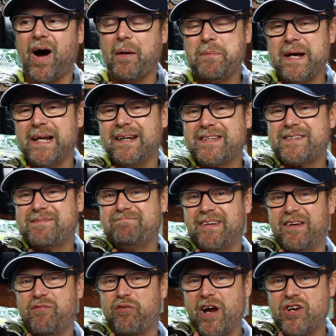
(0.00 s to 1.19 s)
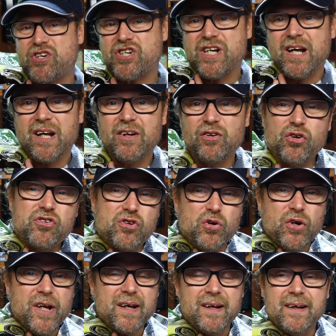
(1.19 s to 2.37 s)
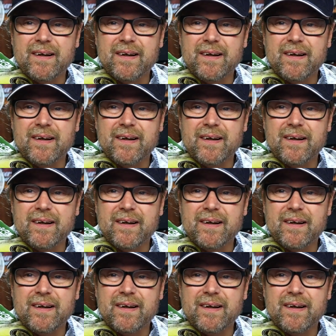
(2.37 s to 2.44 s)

I mean, it's fresh, looks good,